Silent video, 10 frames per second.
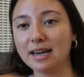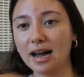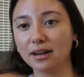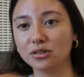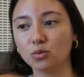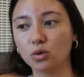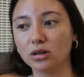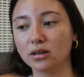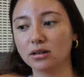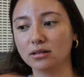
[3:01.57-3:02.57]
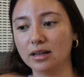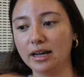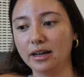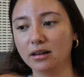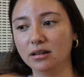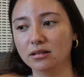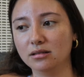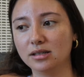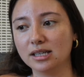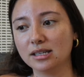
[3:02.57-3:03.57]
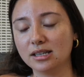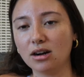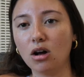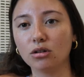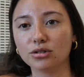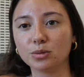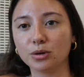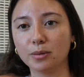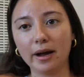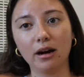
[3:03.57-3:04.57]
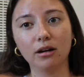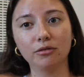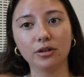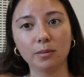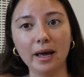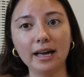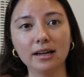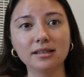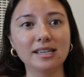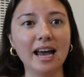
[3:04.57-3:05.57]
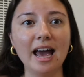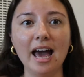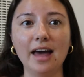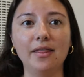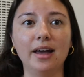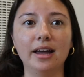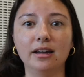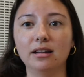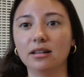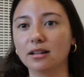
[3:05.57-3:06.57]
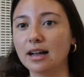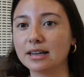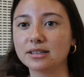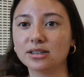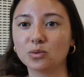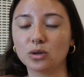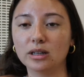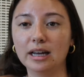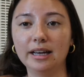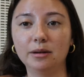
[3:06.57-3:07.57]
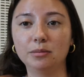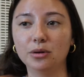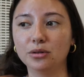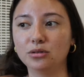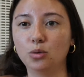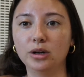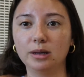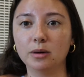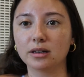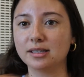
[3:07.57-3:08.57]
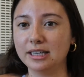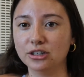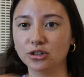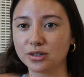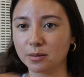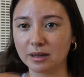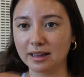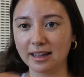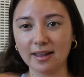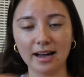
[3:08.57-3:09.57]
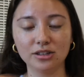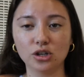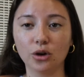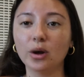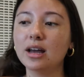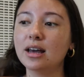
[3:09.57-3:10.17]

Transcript: tags were like $60 per pair for the pants and then the glasses were like both 20 bucks each or something like that. So